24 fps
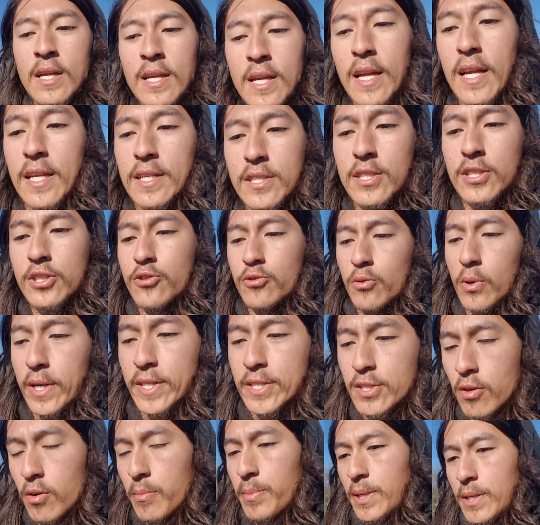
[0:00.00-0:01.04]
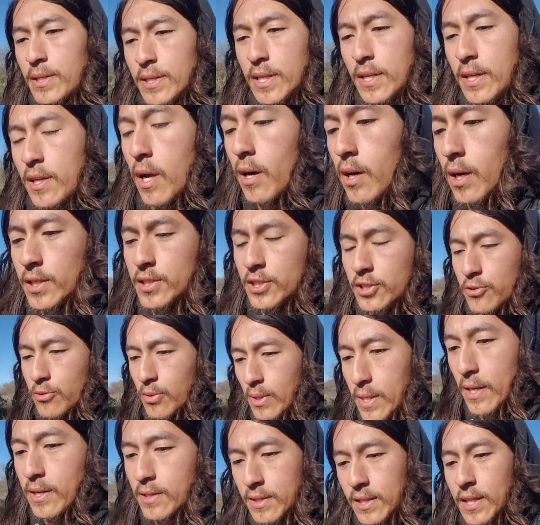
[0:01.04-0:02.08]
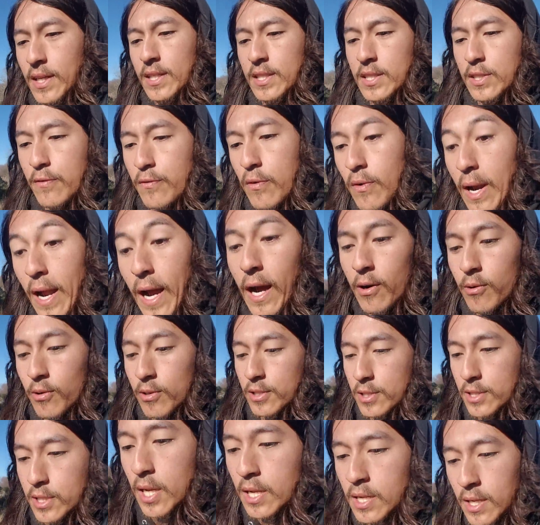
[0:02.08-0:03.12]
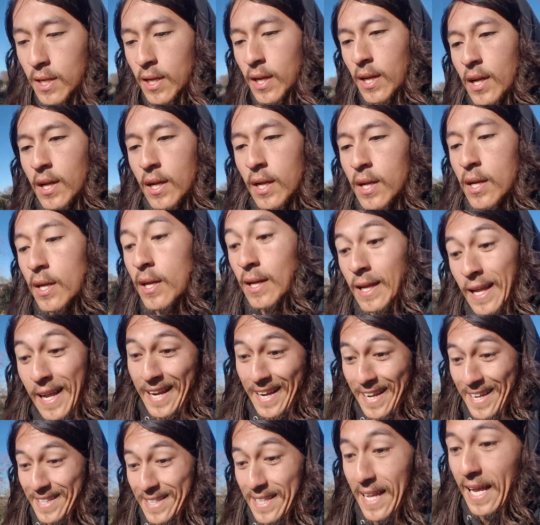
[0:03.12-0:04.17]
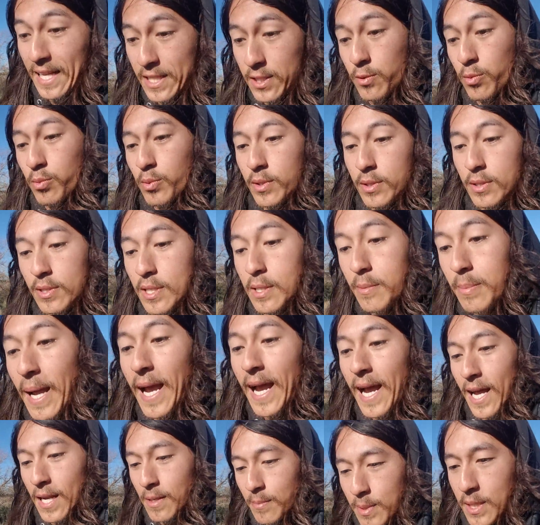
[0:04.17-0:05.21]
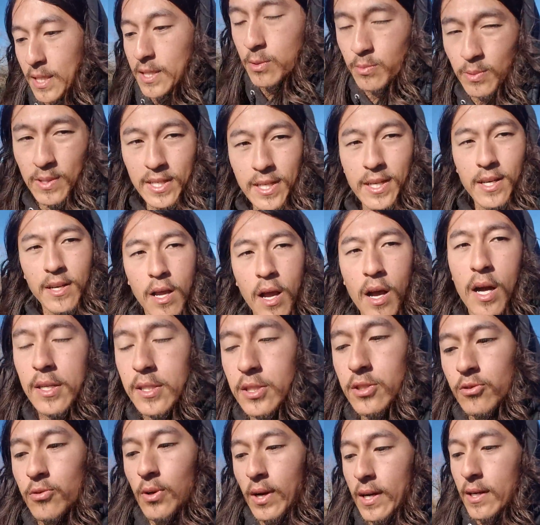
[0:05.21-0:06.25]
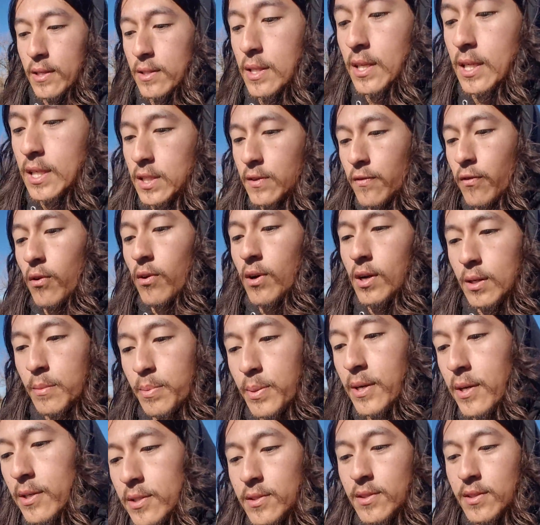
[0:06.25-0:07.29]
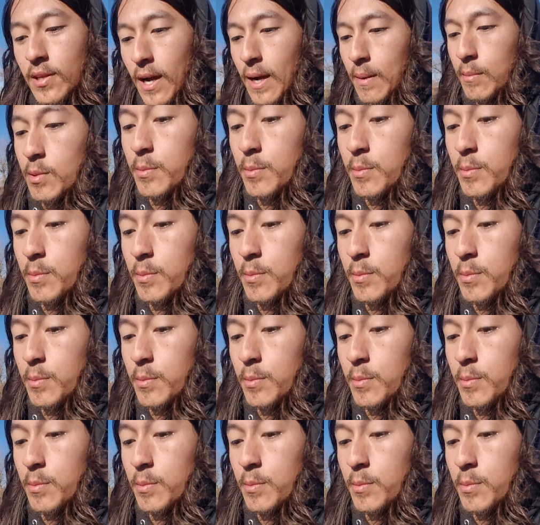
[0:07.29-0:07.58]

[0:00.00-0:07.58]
It destroys our ability to concentrate on things for hours. And that's really bad because we need to concentrate on things for long periods of time